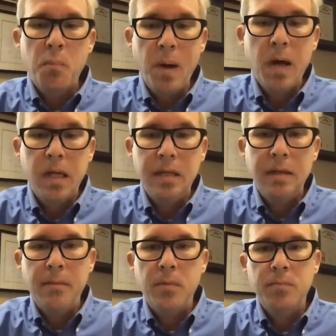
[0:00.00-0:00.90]

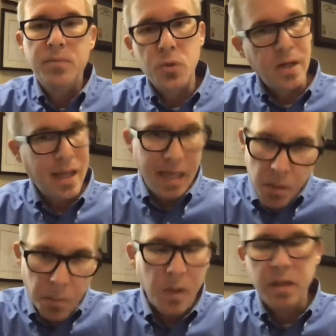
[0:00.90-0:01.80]
But due to
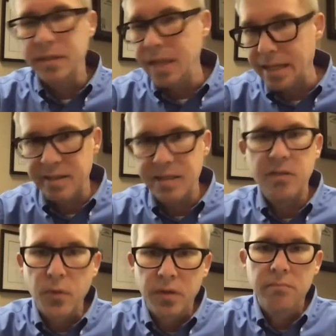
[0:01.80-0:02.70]
HIPAA and
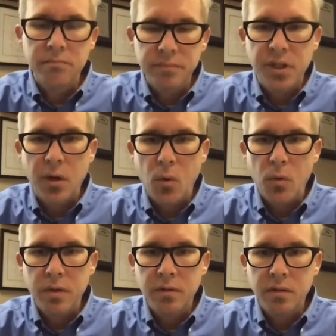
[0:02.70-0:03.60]
different,
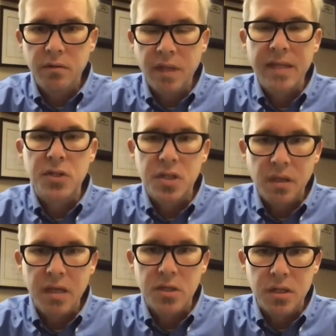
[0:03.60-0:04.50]

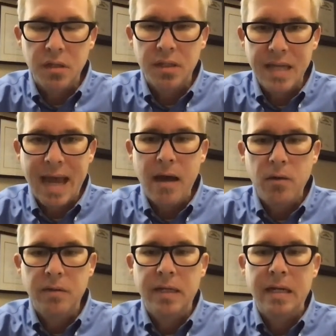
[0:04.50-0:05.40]
legislation that's
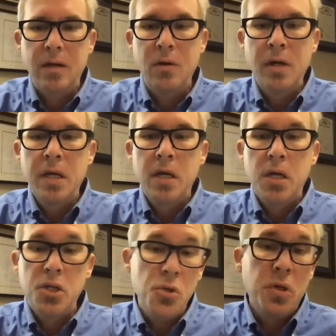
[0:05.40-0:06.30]
out there,
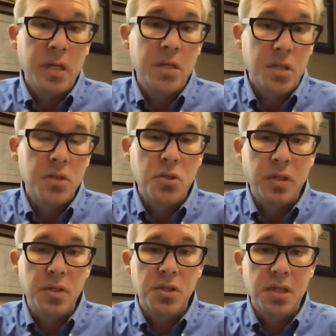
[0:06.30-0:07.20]
you can essentially
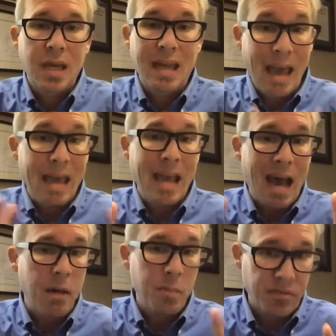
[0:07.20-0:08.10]
just say, hey,
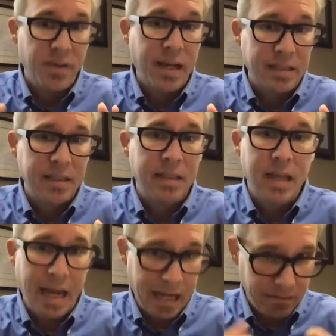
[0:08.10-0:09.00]
I'm affected,
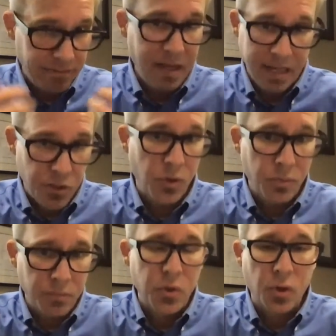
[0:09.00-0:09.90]
and you're
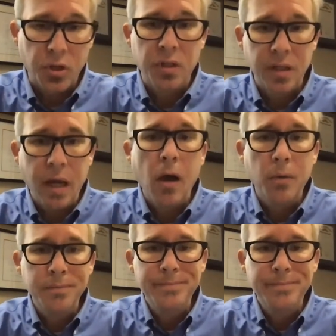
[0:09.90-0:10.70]
good to go.